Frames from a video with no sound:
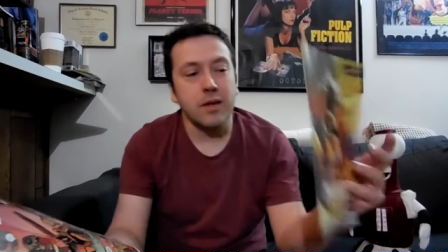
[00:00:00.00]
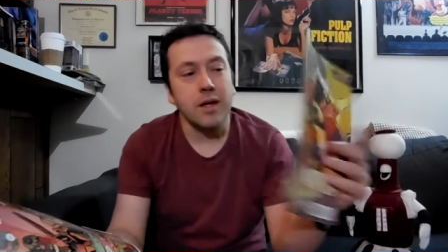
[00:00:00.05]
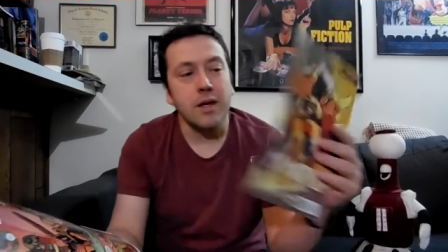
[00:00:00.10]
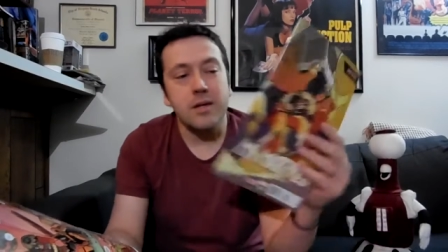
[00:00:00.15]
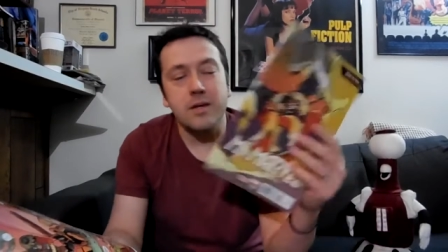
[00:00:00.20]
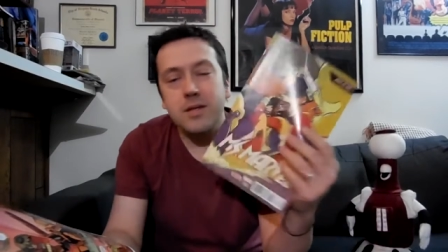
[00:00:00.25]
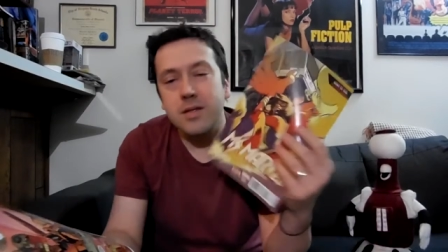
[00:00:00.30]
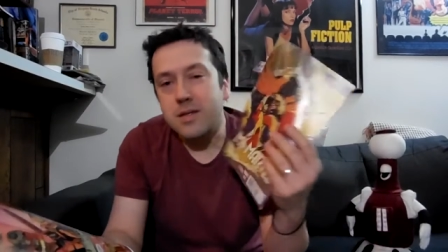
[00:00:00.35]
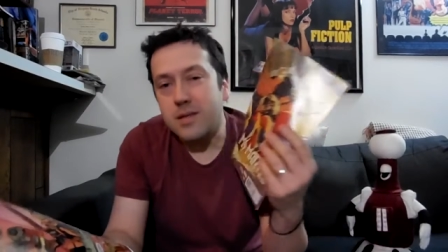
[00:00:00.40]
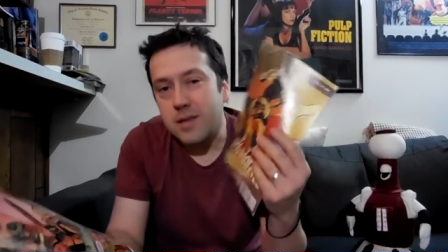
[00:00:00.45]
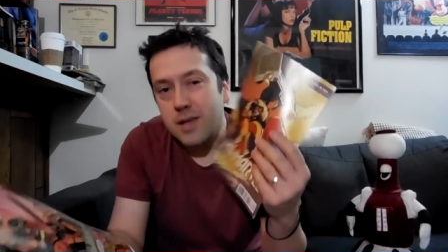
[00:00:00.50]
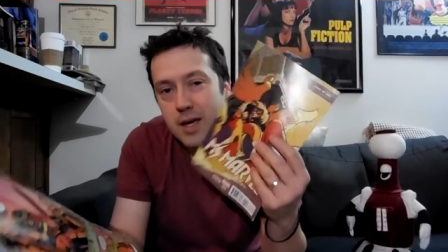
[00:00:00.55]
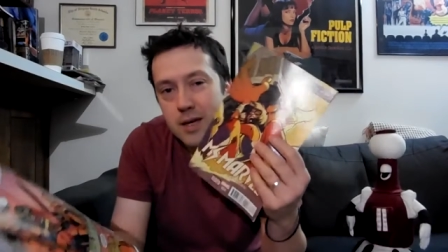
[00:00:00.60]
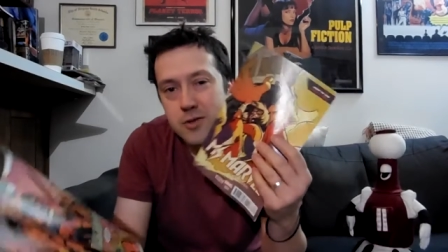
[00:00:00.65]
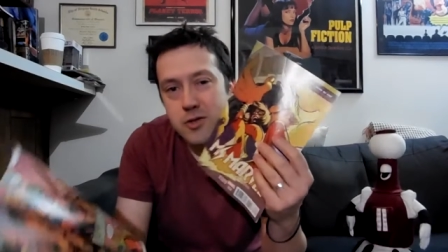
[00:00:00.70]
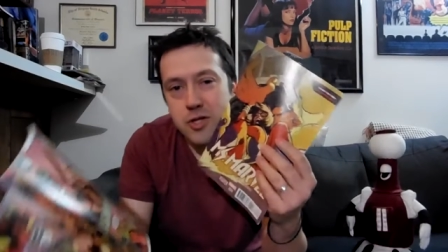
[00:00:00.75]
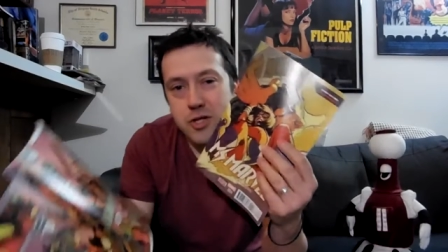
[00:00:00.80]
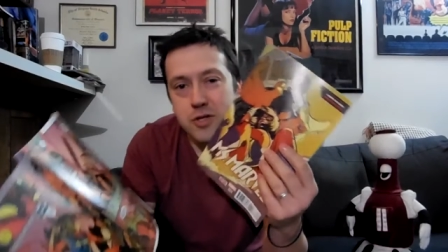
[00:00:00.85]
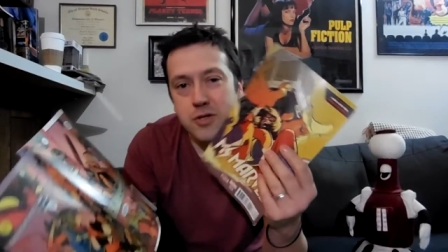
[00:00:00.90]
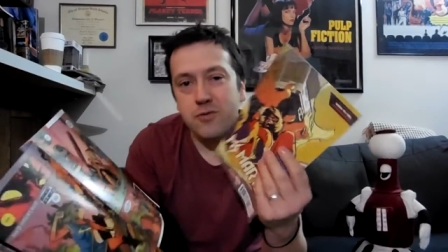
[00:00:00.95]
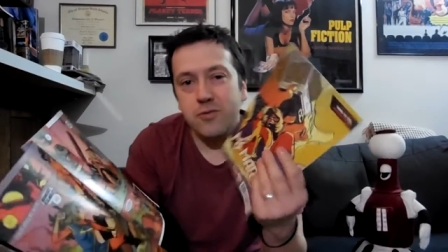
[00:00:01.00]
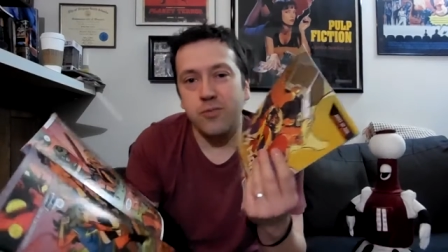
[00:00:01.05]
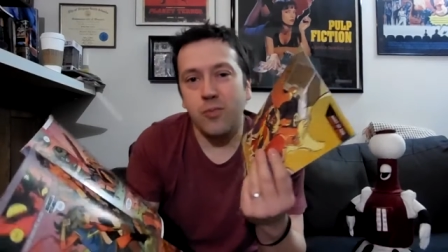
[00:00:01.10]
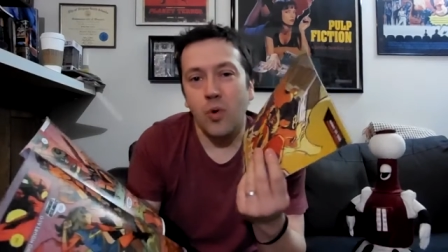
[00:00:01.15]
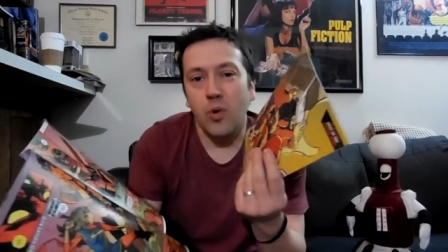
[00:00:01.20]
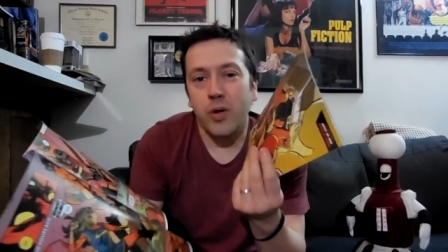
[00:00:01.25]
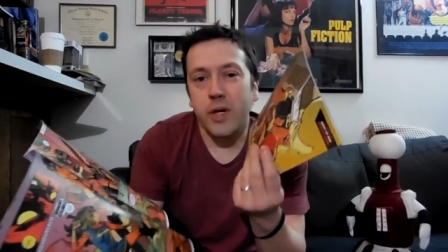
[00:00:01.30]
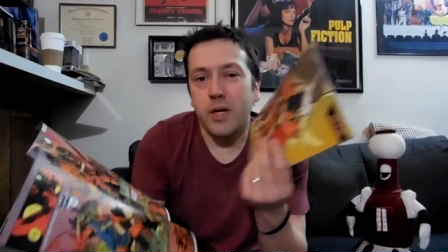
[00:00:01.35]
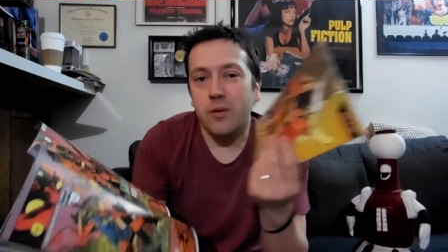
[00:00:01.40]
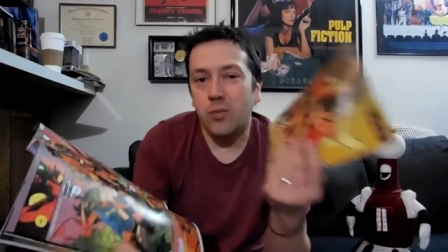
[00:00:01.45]
this that she's
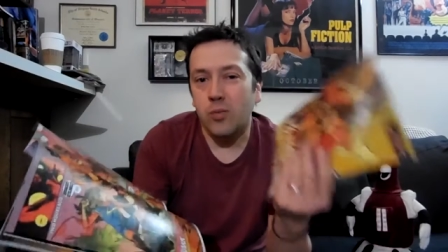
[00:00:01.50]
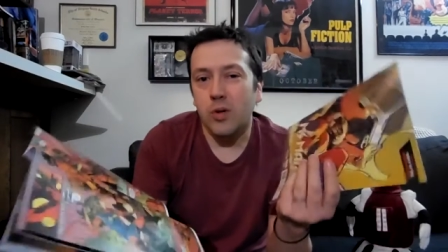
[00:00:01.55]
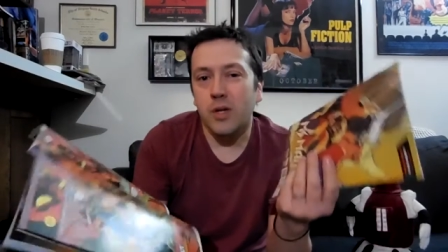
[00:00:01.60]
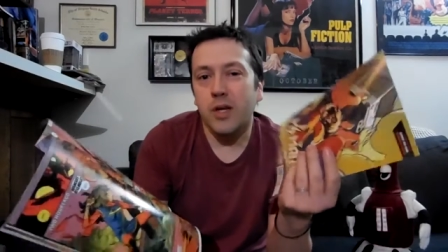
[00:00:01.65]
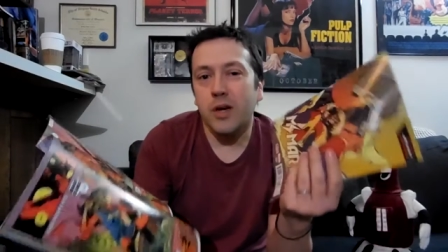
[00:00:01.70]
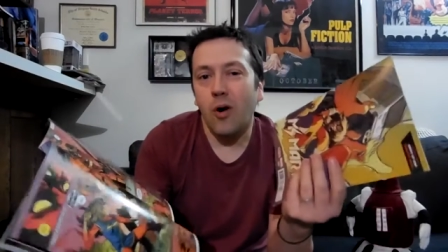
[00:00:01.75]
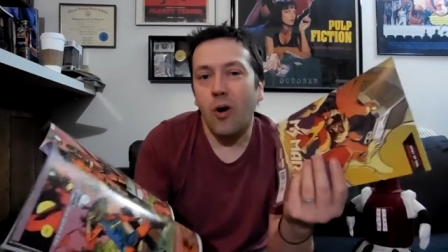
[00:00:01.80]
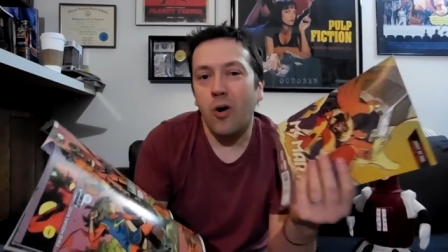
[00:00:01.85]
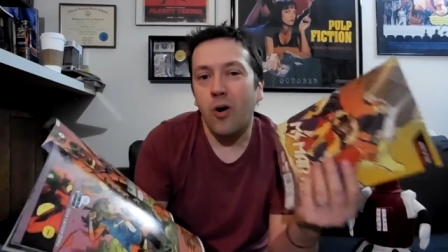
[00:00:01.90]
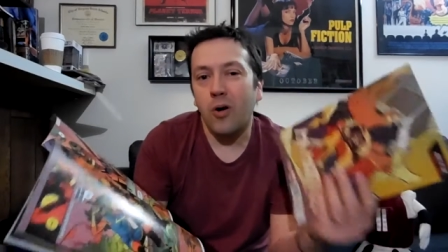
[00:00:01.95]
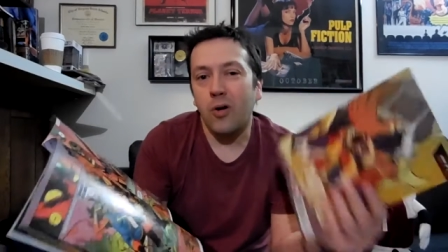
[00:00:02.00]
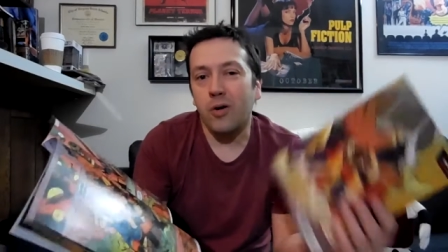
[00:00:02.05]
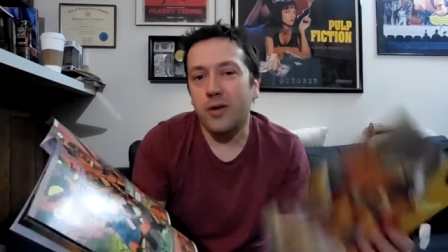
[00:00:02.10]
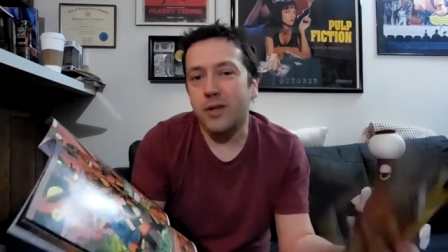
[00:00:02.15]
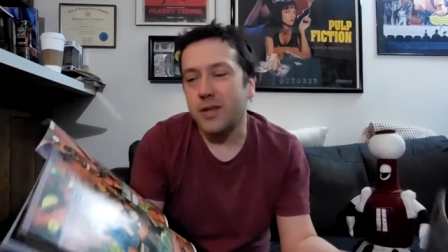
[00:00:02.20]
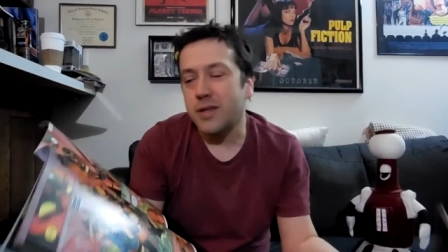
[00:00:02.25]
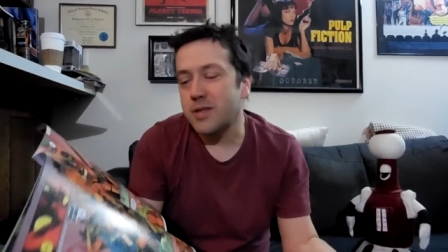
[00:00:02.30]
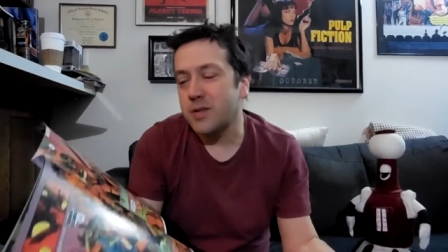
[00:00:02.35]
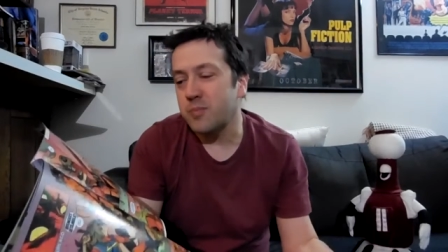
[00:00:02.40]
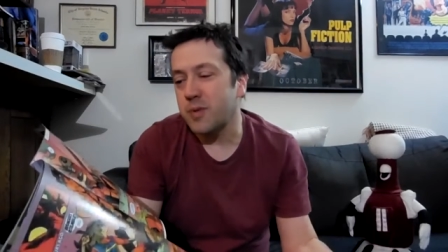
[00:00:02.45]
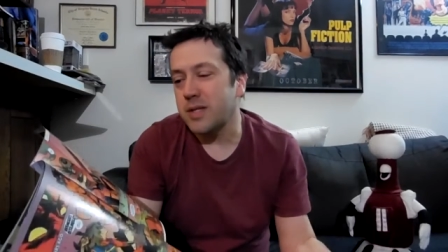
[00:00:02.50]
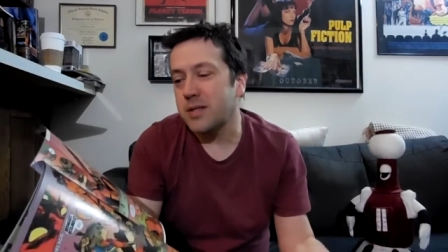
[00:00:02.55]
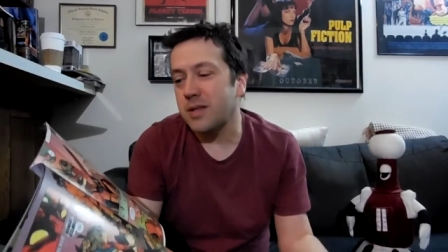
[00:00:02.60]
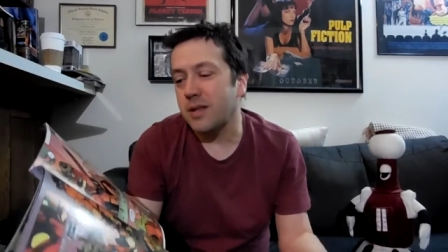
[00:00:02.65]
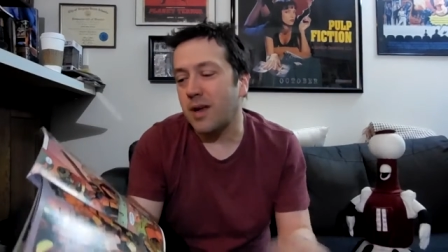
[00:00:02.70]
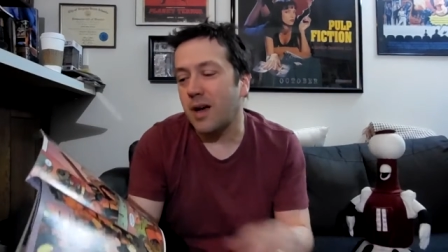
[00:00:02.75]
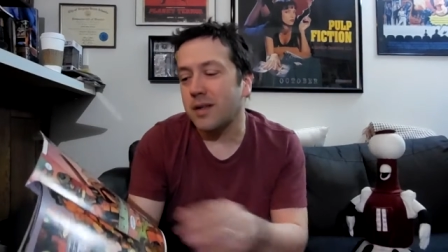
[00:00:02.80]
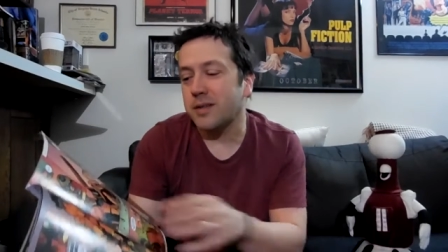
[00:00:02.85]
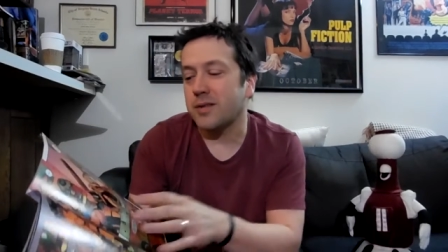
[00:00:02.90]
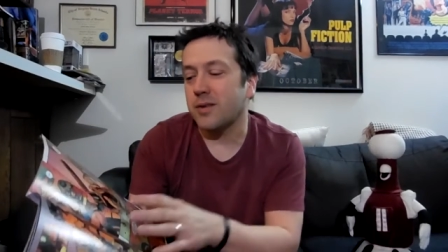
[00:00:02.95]
working really hard, and this means a
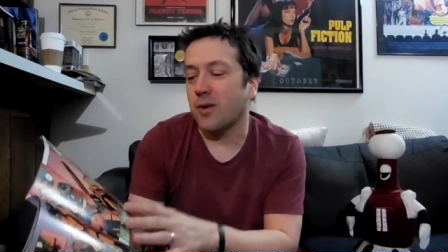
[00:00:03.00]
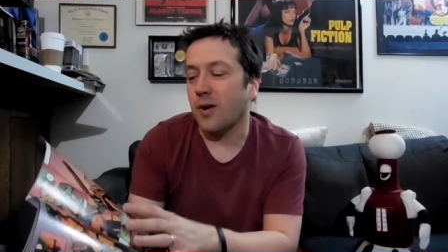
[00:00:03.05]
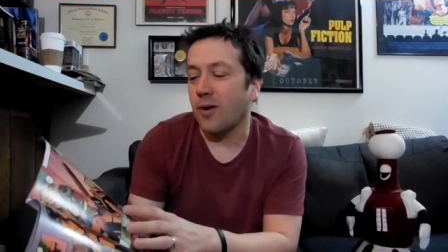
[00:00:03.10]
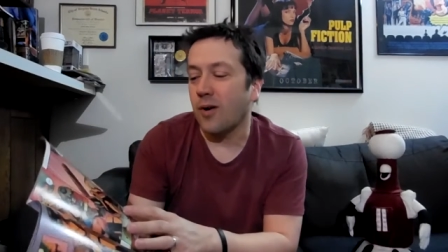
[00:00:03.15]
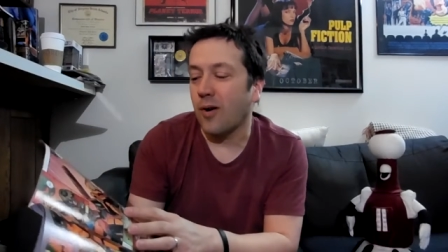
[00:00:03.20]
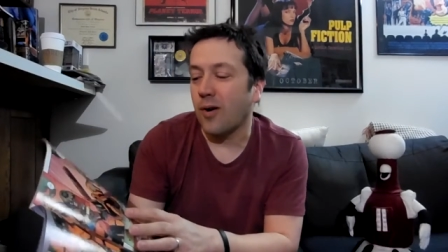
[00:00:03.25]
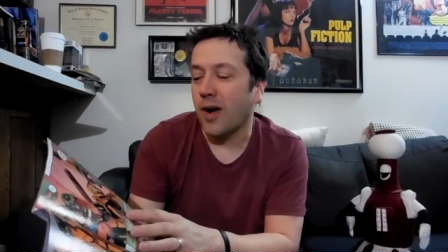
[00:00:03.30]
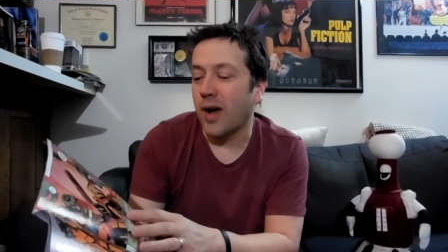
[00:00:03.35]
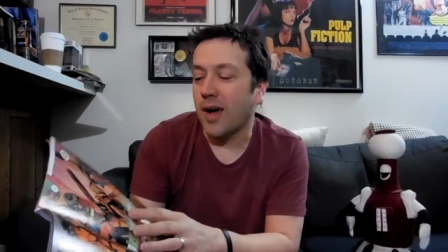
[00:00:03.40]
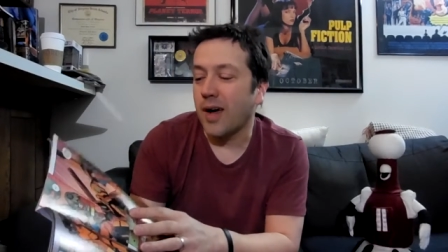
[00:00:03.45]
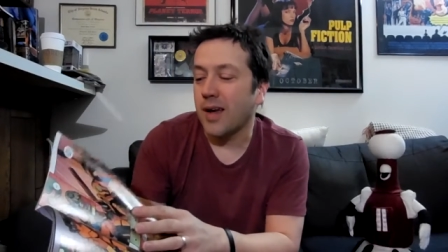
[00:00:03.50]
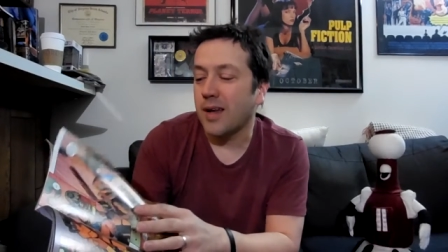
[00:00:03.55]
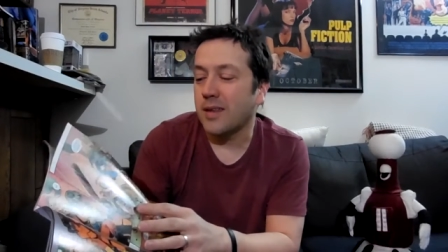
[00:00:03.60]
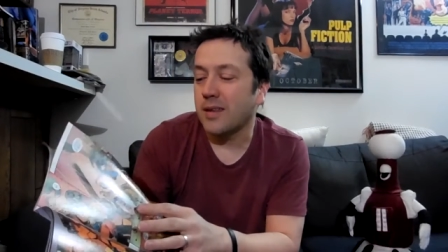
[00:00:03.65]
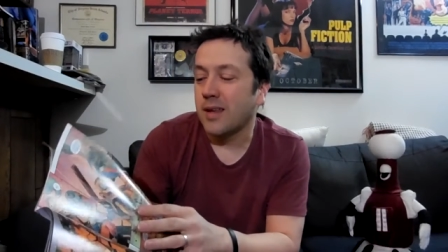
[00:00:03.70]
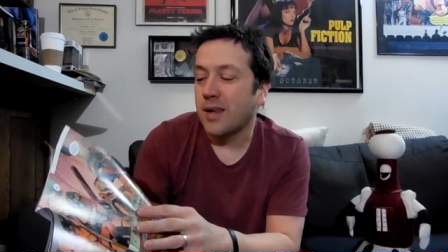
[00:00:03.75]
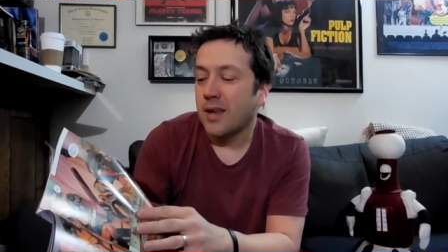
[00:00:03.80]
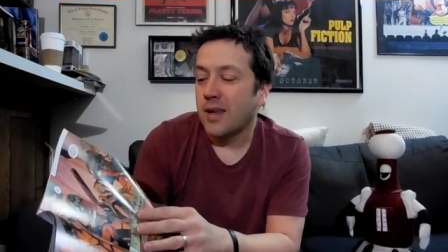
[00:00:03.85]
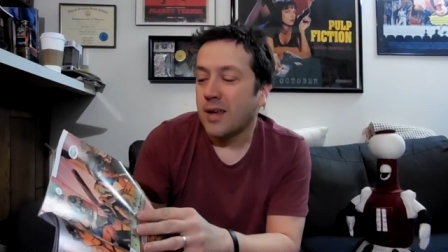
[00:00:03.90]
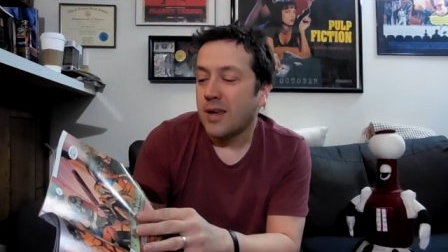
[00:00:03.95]
lot to her, and